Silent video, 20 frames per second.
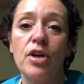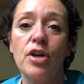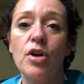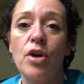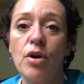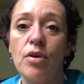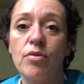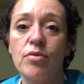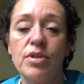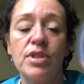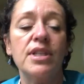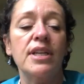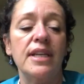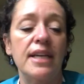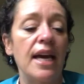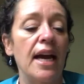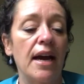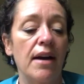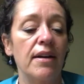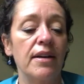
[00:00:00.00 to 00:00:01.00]
note.
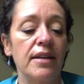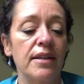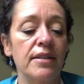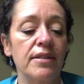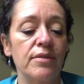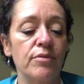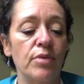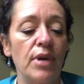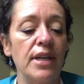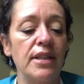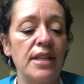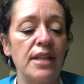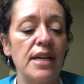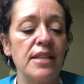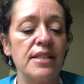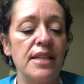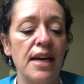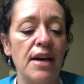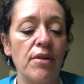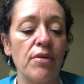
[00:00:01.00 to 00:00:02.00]
Yeah, write
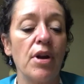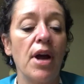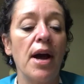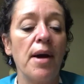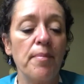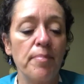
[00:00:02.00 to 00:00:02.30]
that down.